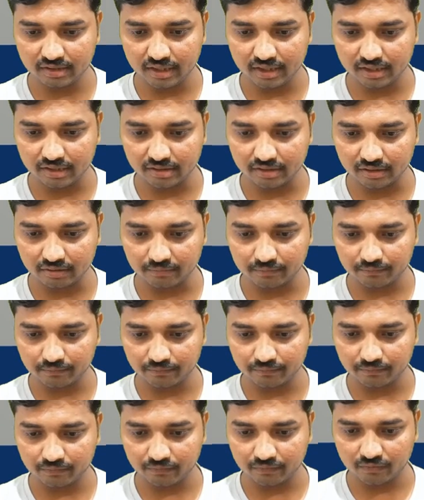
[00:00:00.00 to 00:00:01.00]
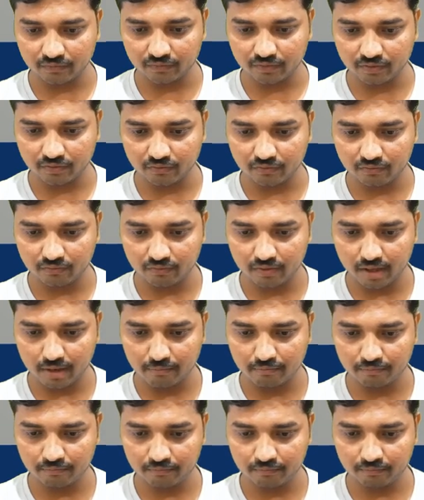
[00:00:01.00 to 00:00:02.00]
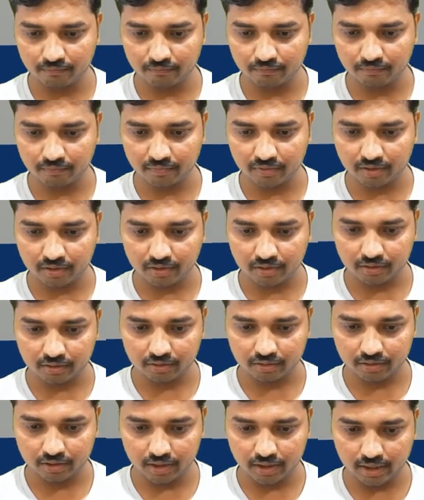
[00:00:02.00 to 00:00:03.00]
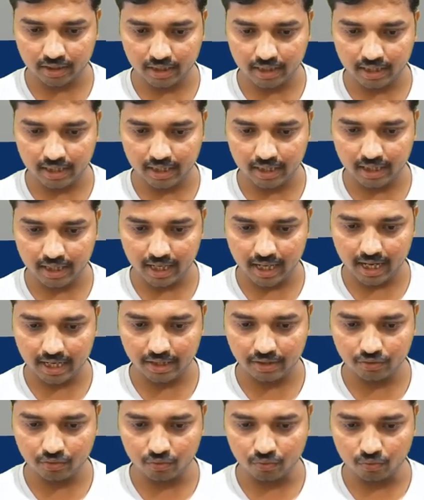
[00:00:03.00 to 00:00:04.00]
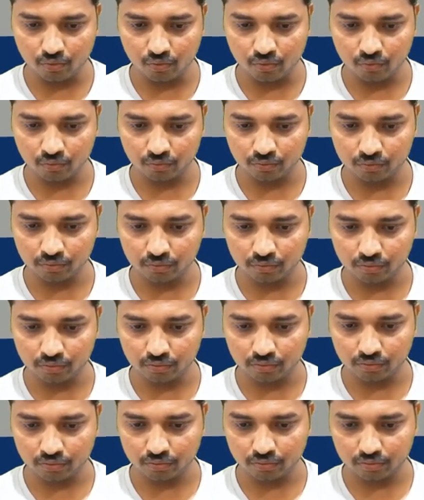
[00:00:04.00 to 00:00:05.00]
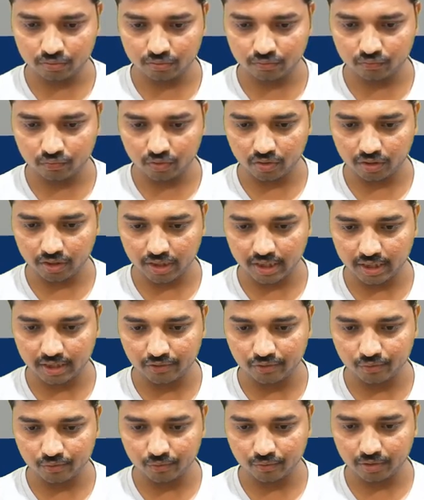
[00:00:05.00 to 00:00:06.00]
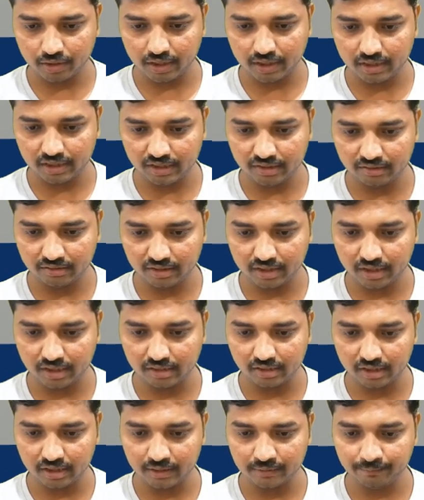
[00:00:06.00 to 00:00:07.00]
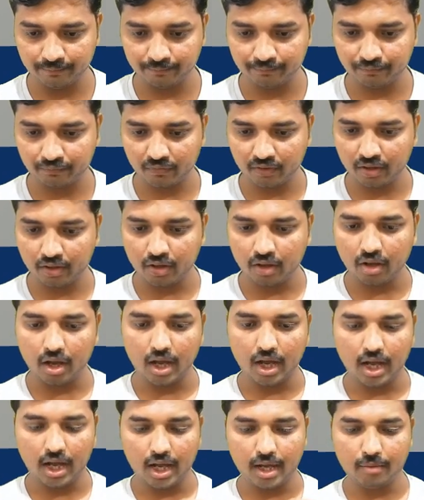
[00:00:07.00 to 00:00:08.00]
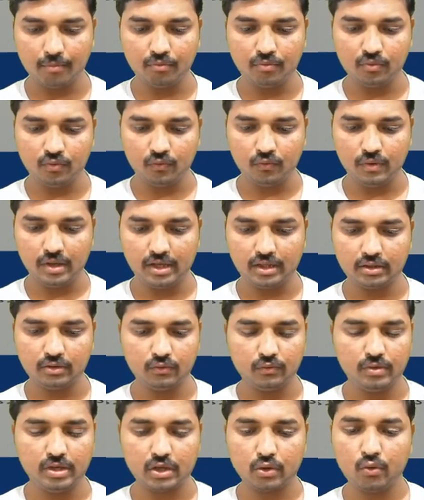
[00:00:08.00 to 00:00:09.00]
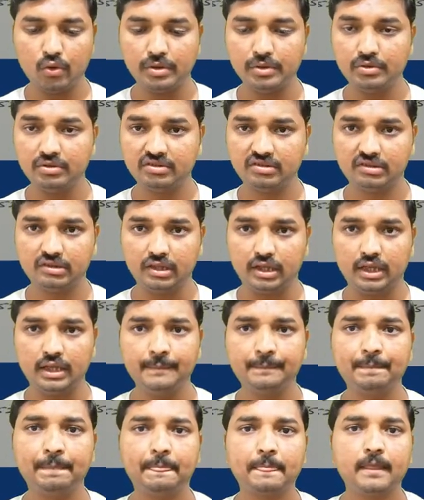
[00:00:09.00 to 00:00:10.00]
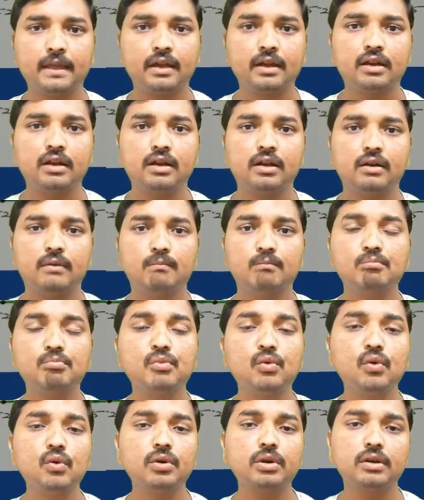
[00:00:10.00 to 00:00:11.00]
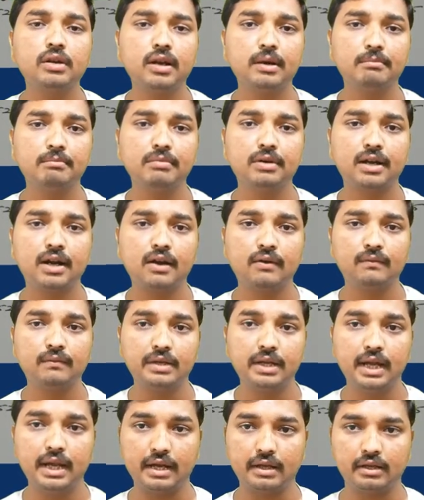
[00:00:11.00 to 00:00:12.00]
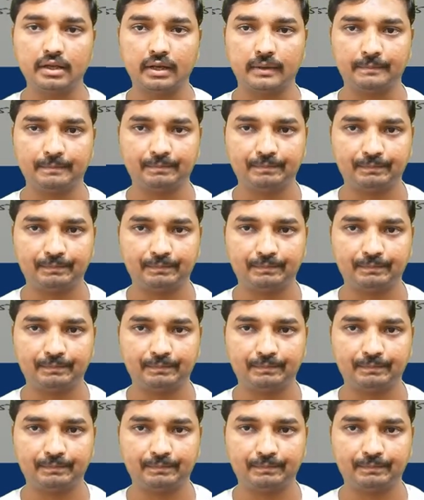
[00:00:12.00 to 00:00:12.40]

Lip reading: region from 38 to 42. In this region, we are going to see more number of data,